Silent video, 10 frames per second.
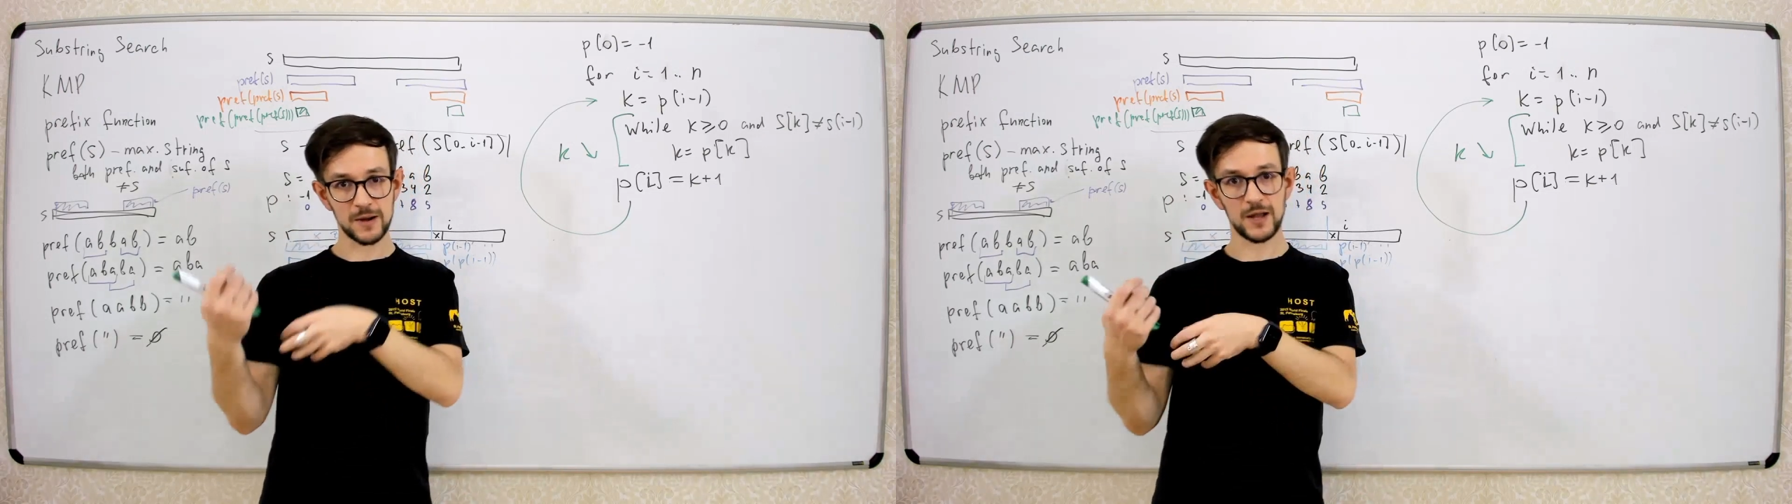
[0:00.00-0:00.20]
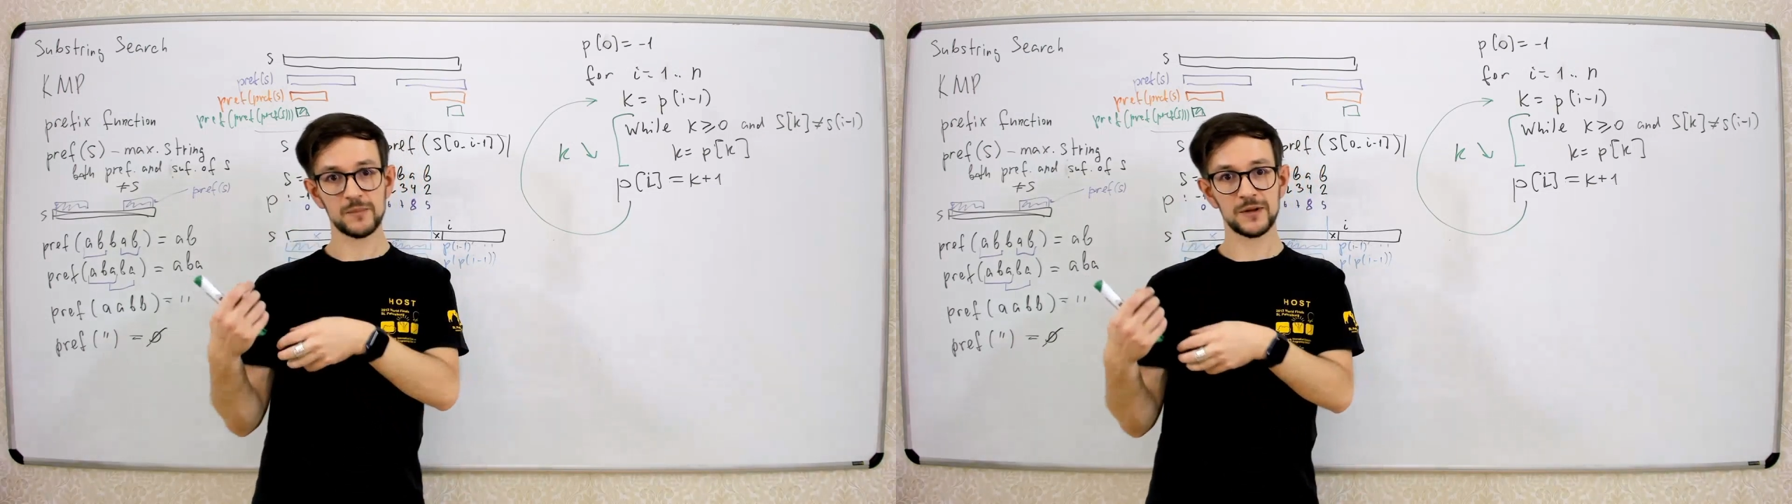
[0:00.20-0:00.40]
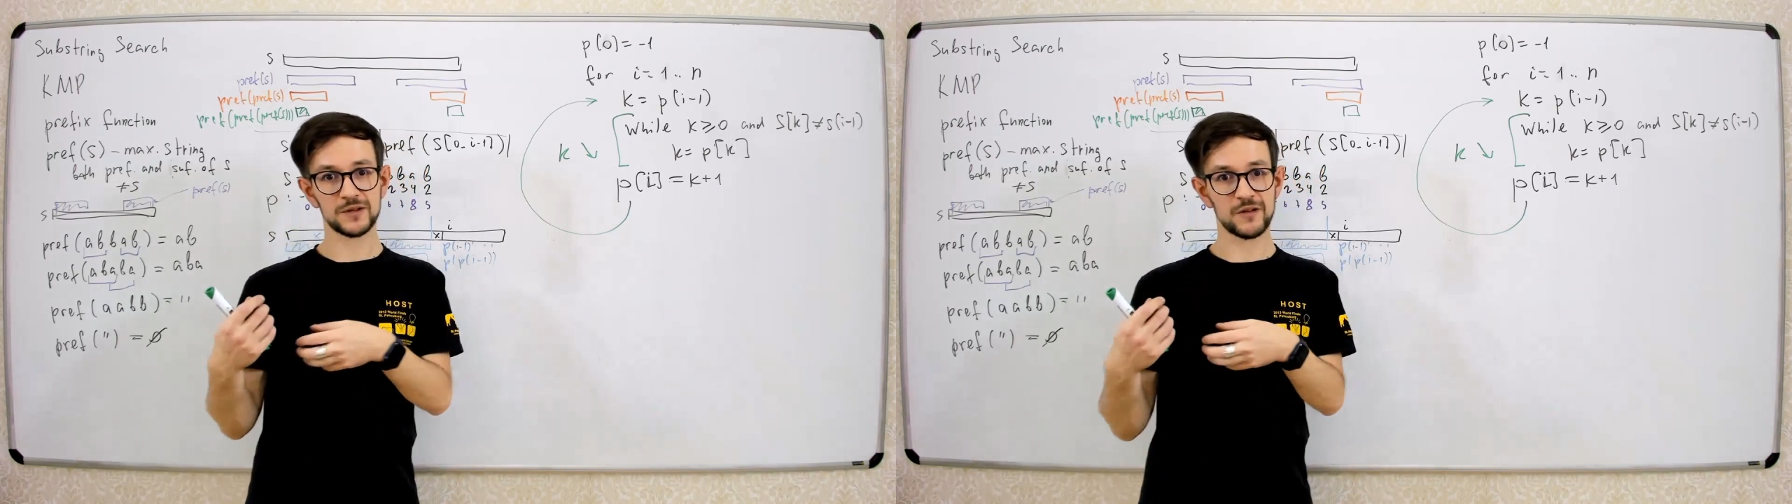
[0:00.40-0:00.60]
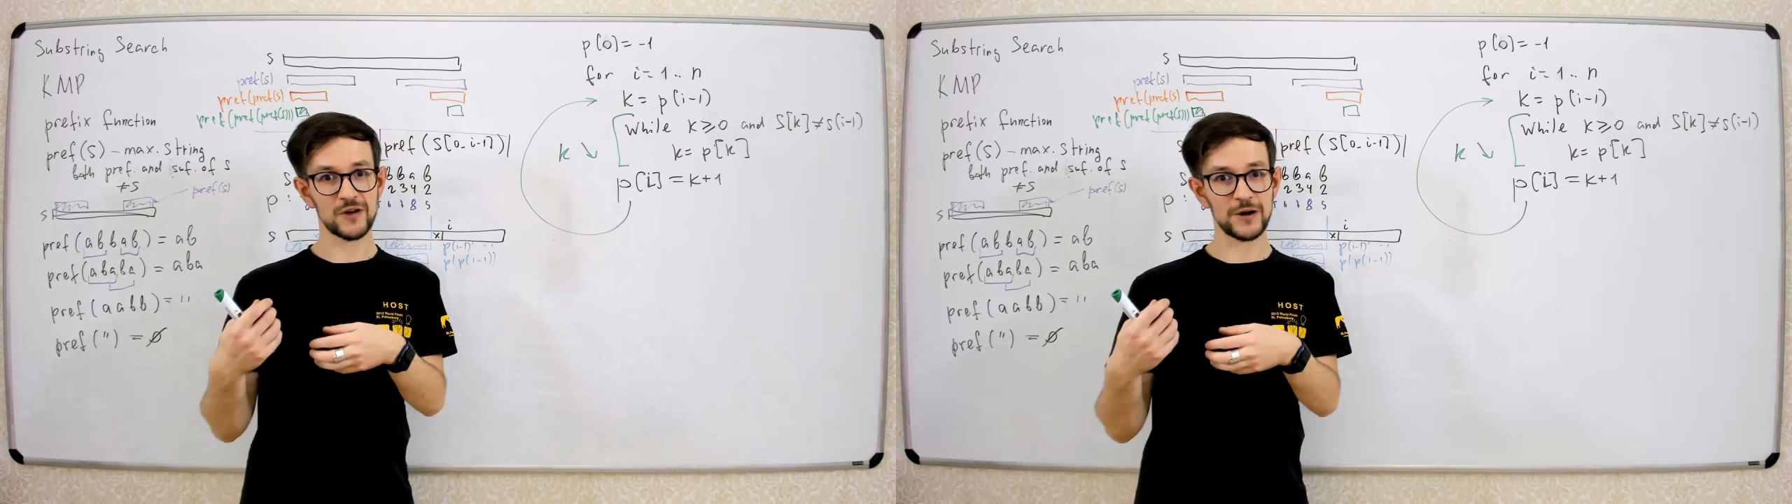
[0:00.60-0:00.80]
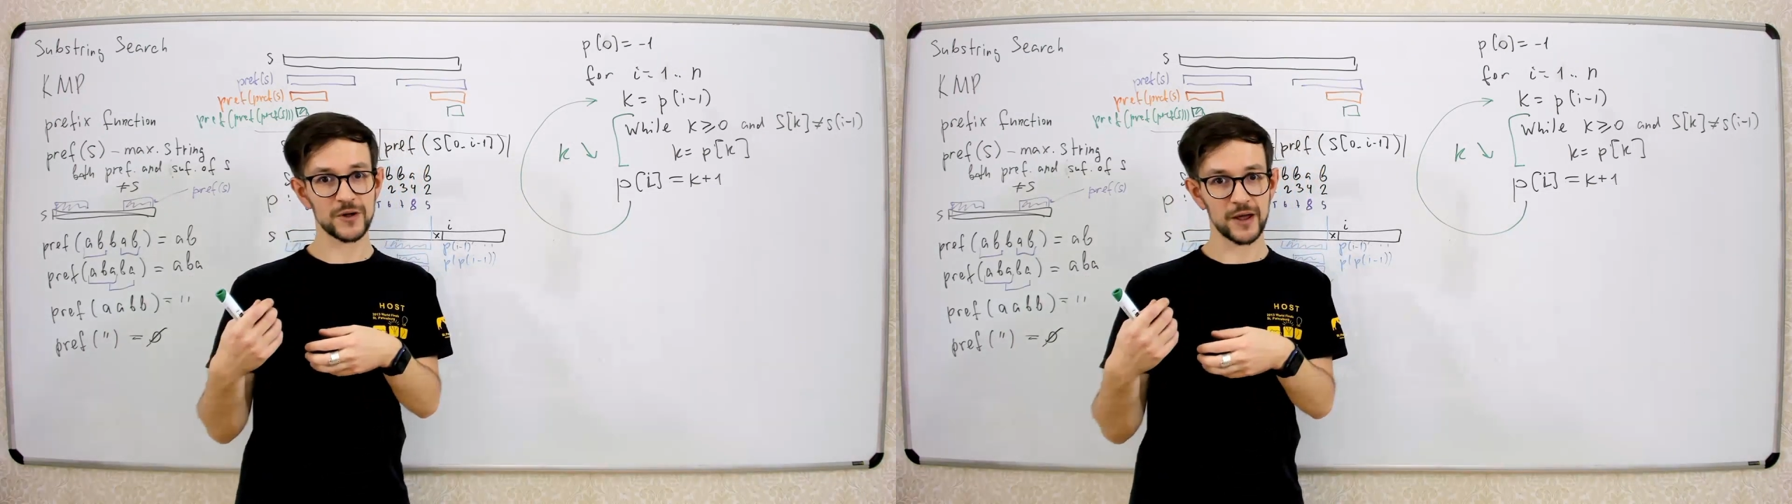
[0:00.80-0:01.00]
element a
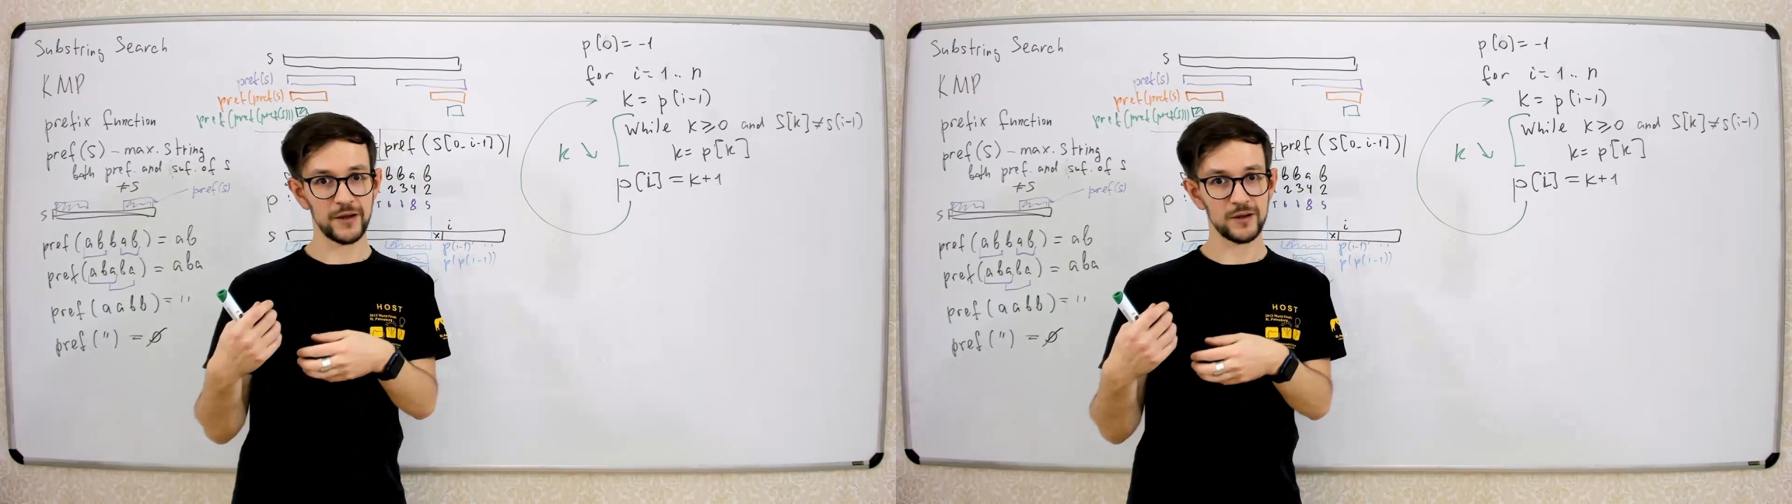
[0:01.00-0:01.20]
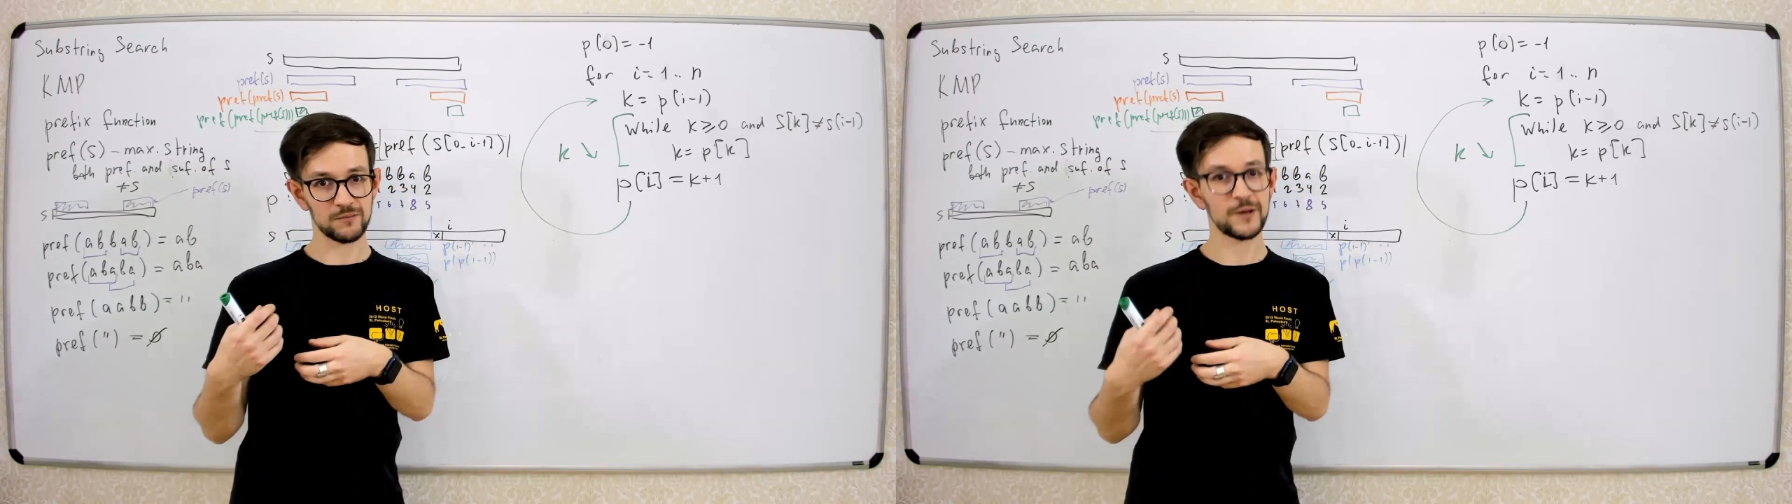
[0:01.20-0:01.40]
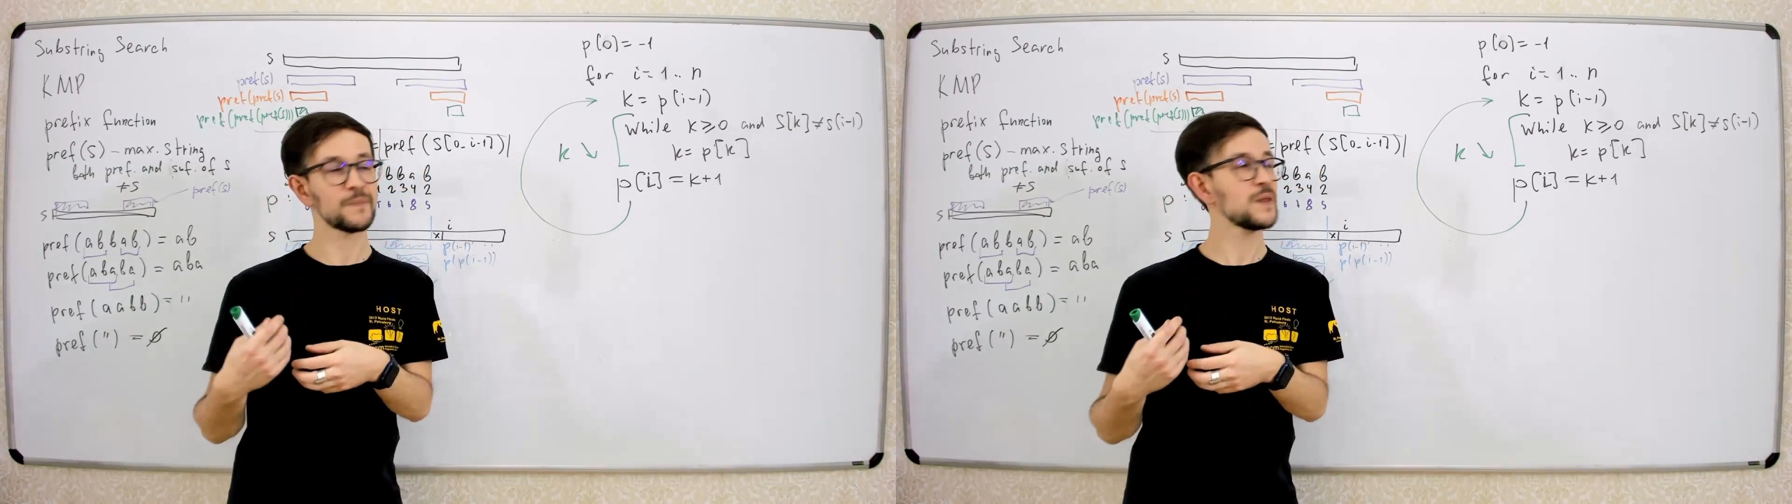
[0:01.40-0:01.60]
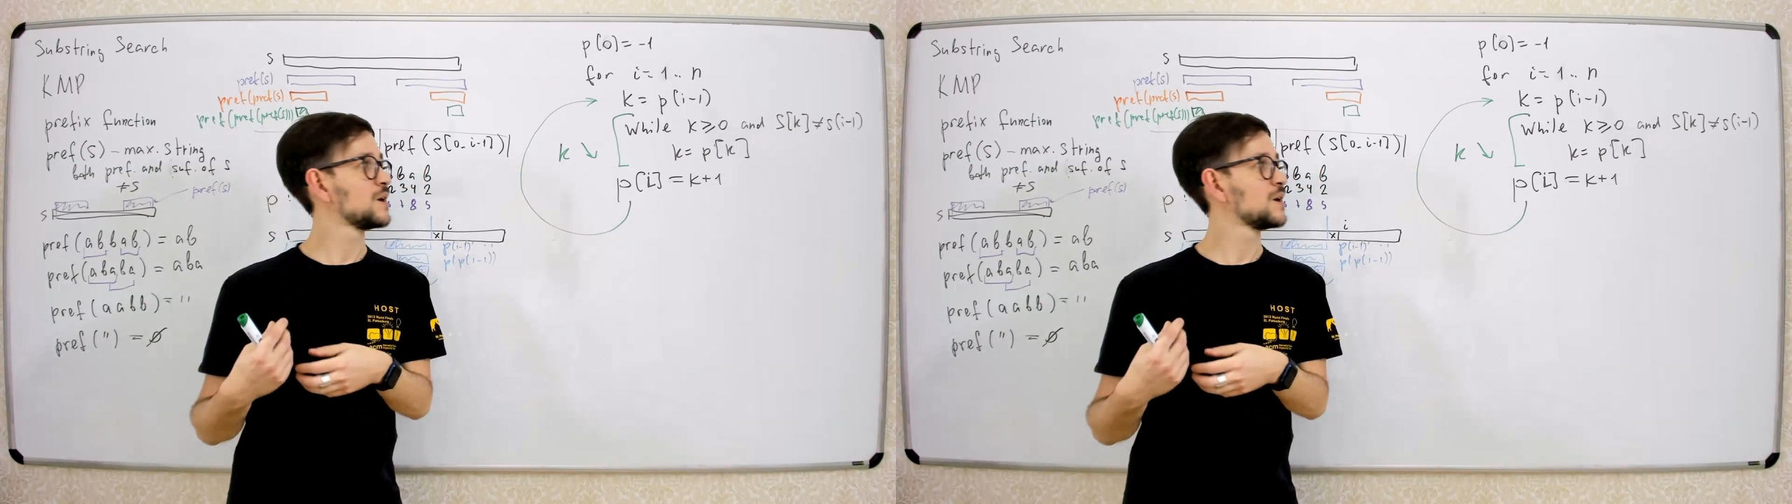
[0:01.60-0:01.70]
value k. Yeah?